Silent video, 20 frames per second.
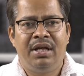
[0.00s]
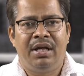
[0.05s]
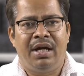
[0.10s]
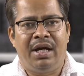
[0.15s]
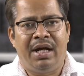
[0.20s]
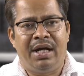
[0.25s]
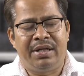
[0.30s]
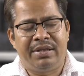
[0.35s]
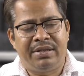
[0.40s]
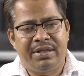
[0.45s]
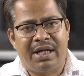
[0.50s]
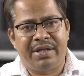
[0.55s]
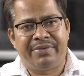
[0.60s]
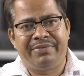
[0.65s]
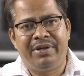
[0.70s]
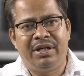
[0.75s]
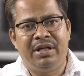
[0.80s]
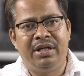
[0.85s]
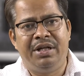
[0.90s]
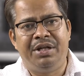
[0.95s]
and that
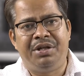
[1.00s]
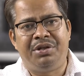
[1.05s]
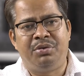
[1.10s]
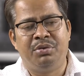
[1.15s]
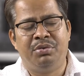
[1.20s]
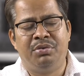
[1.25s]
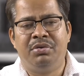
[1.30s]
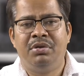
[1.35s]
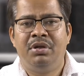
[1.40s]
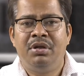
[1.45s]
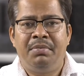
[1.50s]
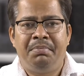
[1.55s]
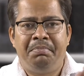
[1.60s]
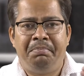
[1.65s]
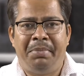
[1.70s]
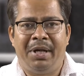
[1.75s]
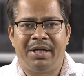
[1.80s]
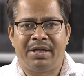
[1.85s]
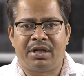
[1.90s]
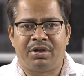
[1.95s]
will lead to
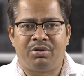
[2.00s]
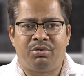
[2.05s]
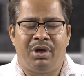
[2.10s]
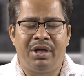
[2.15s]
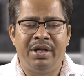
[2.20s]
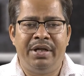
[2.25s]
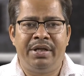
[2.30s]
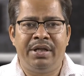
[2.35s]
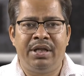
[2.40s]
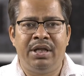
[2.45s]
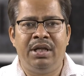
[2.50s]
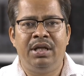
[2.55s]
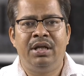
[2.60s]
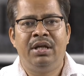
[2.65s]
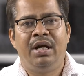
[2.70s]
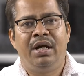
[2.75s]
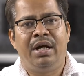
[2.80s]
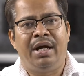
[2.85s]
better quality